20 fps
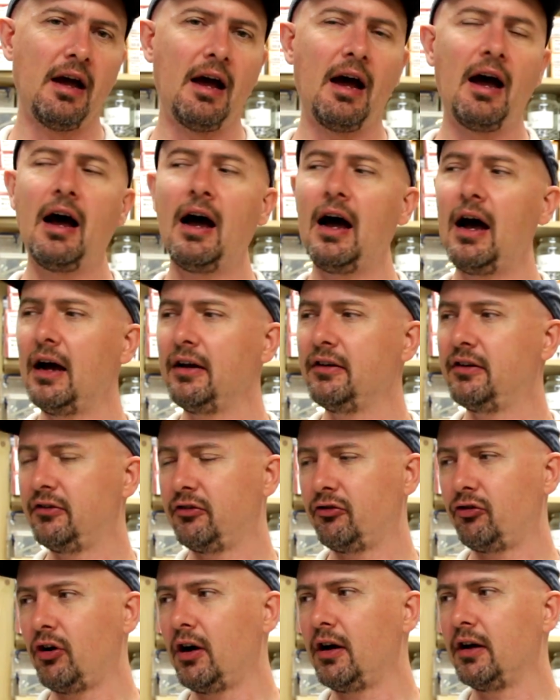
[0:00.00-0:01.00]
I had
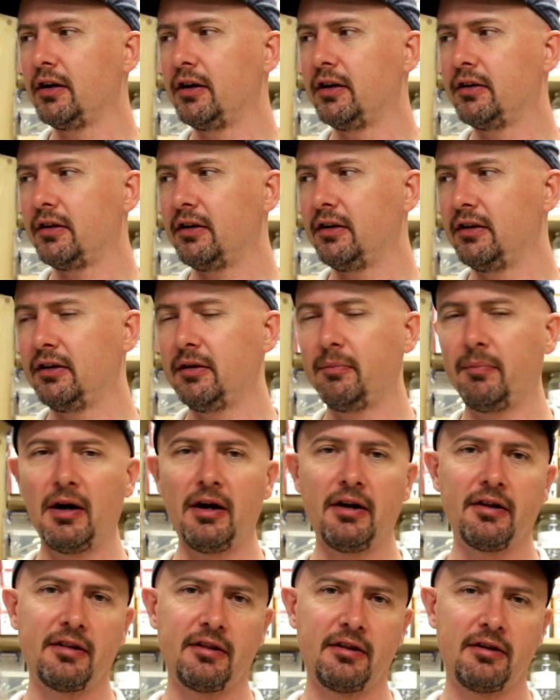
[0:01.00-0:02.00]
tried in the
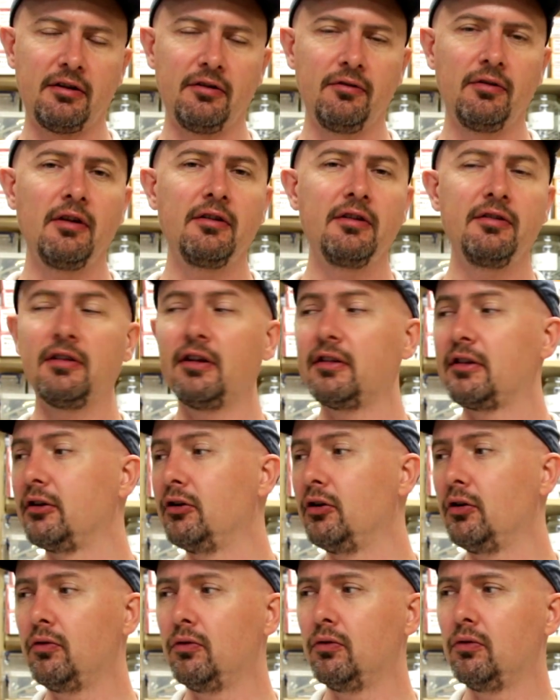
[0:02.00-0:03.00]
past, there's
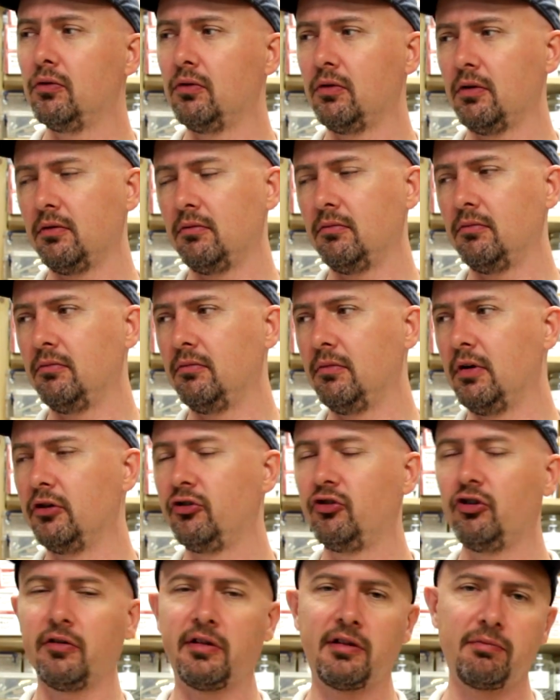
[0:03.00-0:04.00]
no
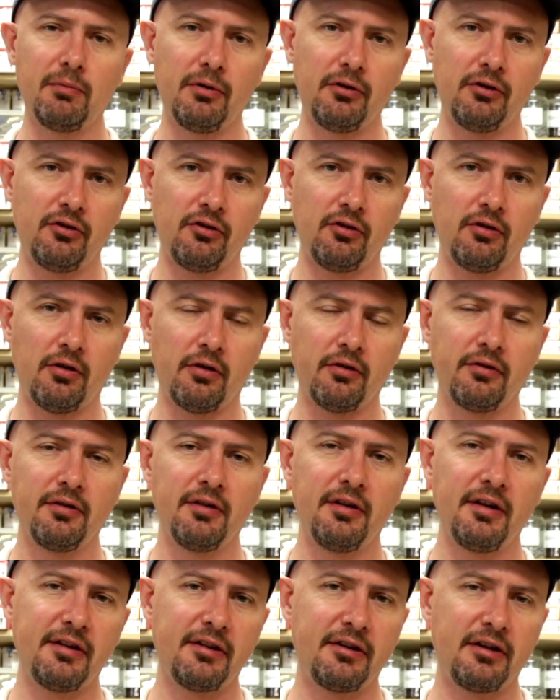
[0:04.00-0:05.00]
adjustment on
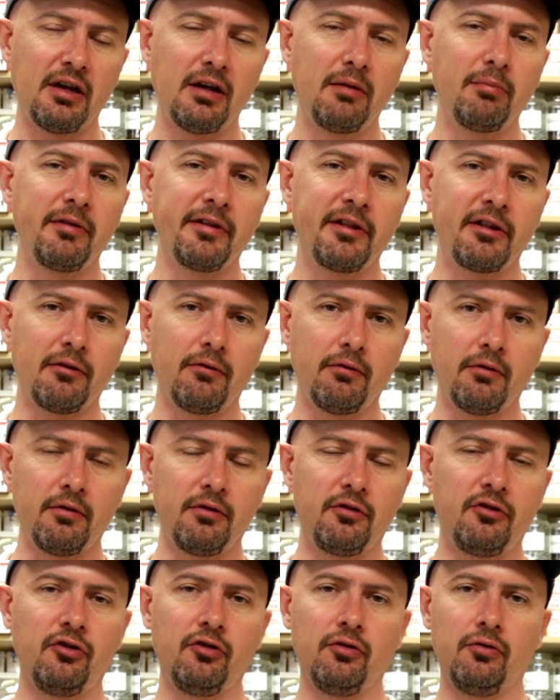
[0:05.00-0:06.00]
this table saw
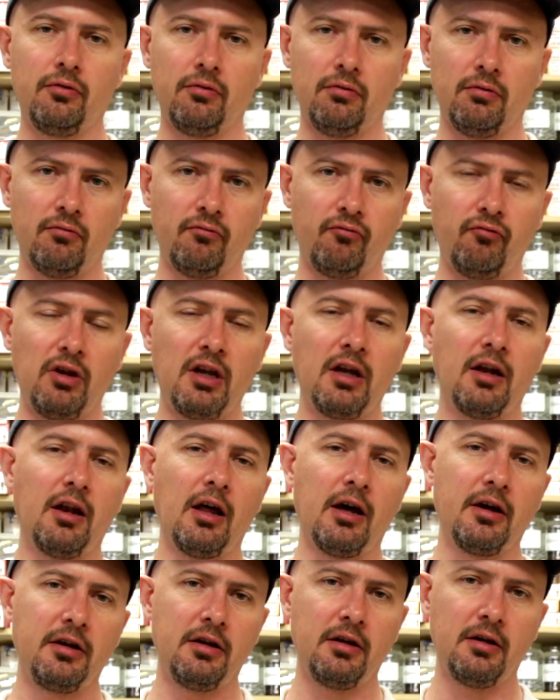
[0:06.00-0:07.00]
to
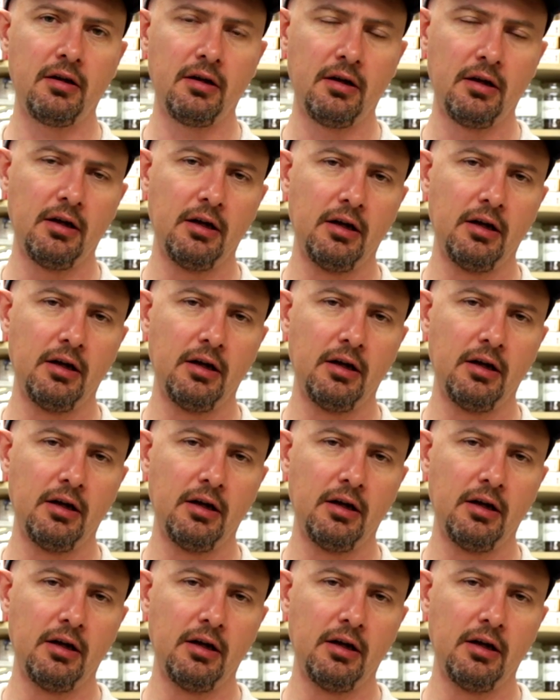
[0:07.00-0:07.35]
realign